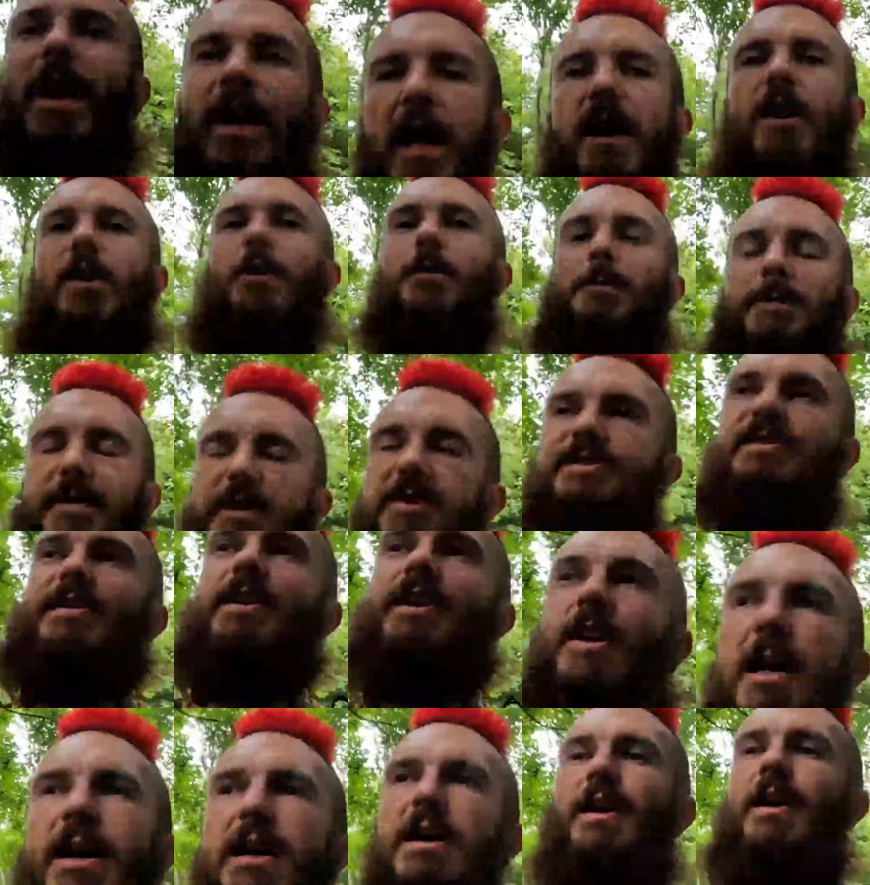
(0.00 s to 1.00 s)
helping
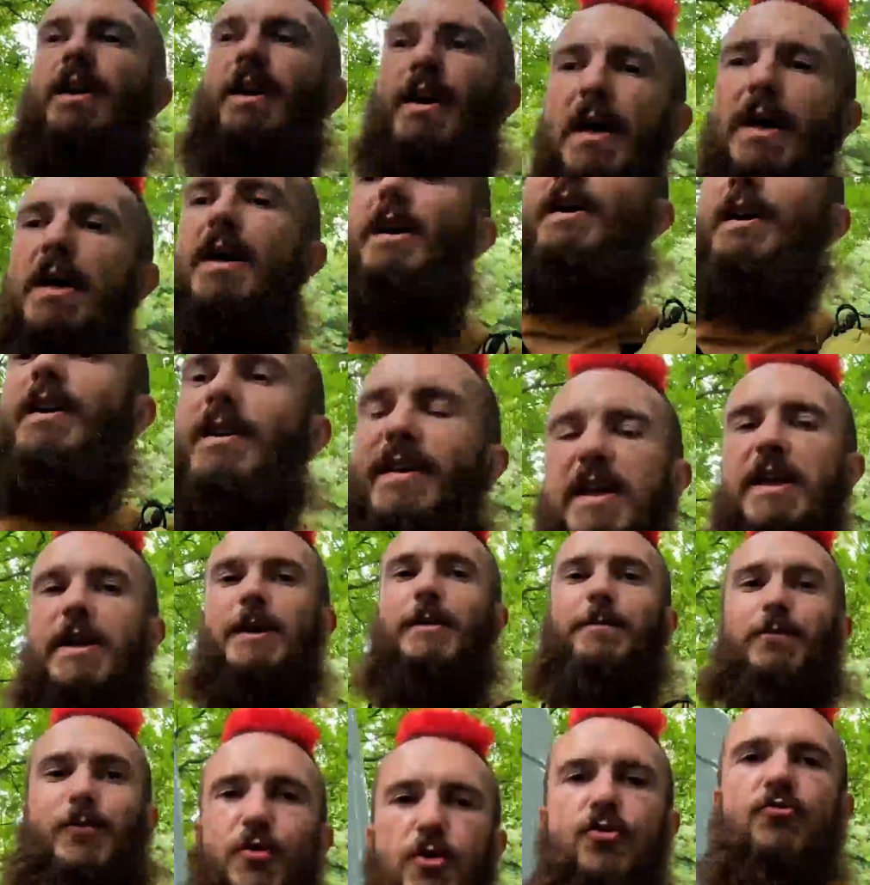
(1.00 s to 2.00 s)
to
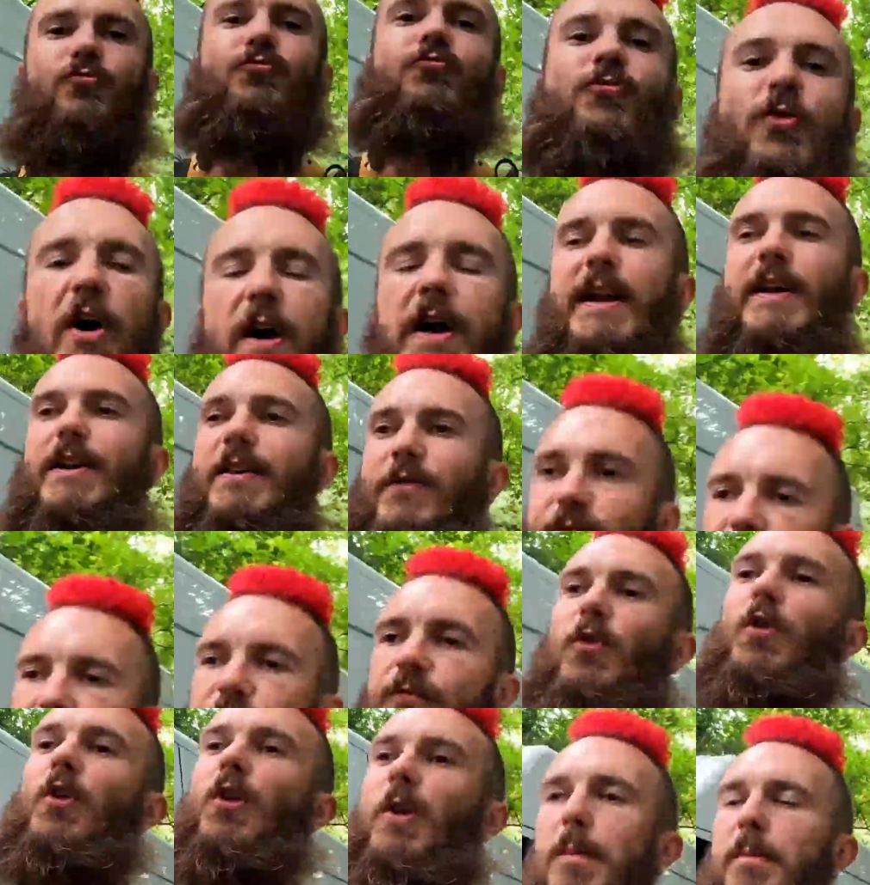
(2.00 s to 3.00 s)
keep your running
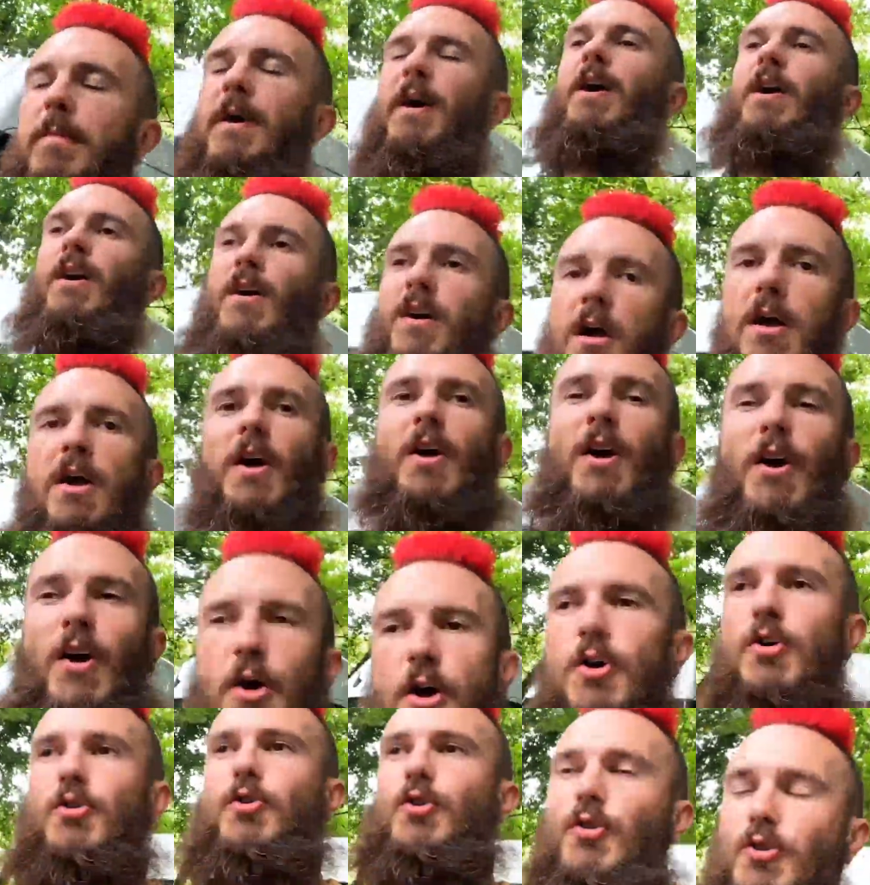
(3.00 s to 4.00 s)
form
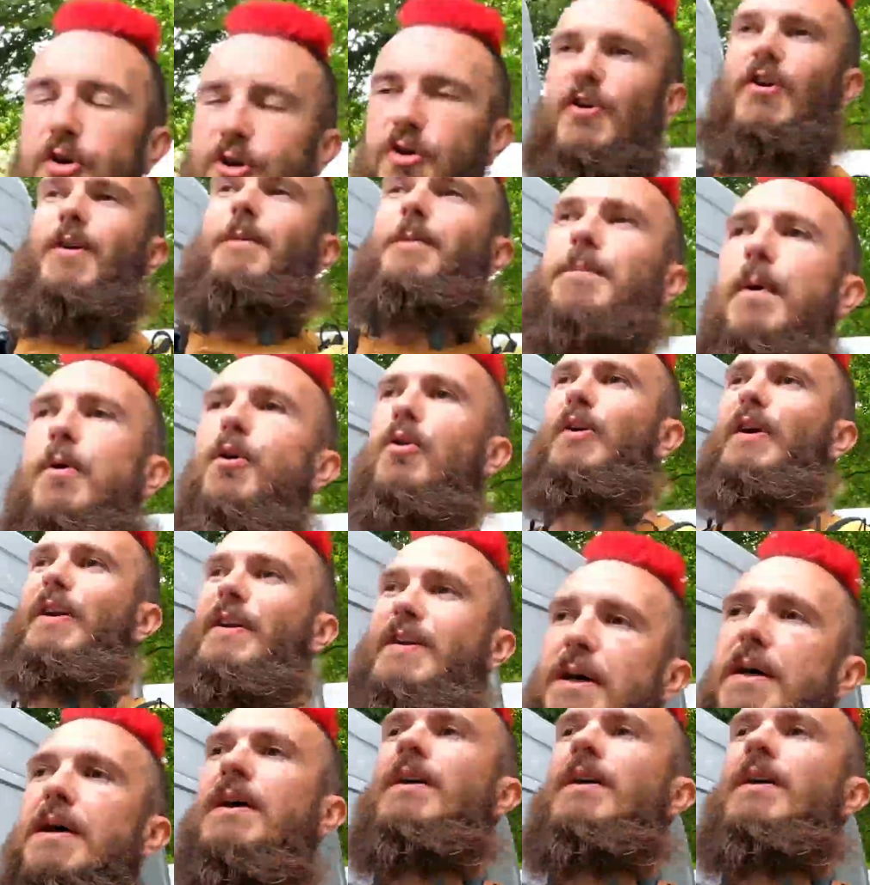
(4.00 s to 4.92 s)
good and on point.